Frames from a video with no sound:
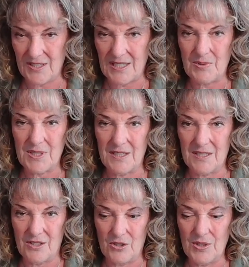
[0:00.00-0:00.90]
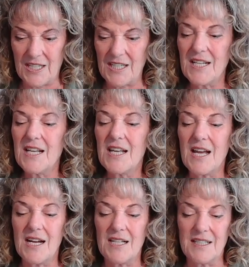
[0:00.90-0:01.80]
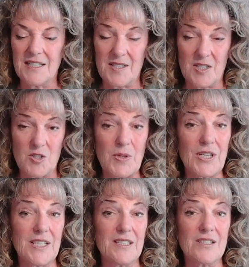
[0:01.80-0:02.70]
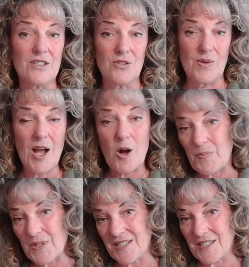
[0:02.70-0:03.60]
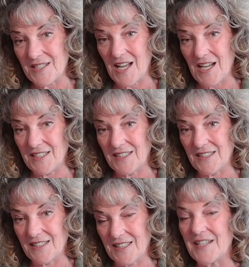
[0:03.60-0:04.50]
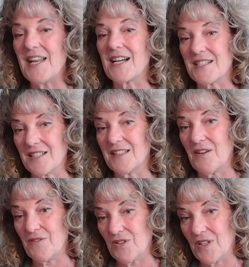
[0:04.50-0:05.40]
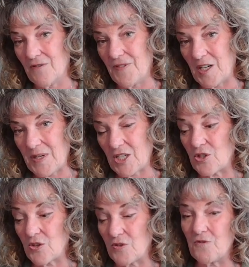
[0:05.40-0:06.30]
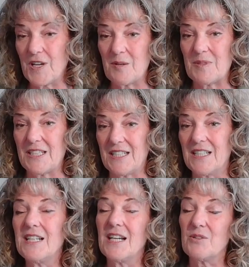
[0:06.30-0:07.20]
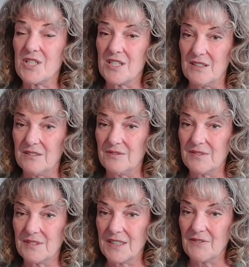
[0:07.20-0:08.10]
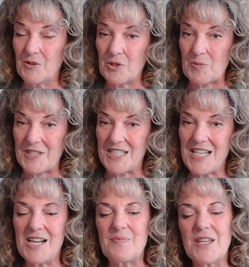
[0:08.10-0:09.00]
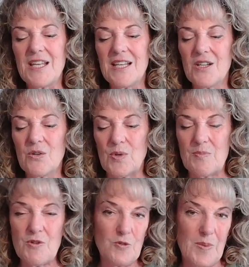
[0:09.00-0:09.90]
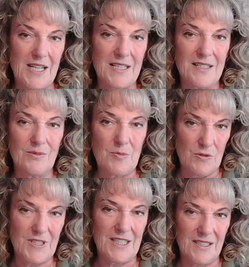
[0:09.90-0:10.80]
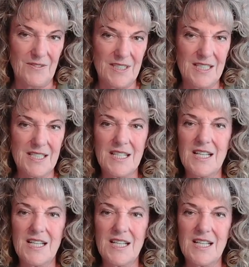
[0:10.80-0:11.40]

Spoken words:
because that was his degree and his experience, to help us design like the next level of Vitamix. So the family was still living with him at the time. We moved to Cleveland.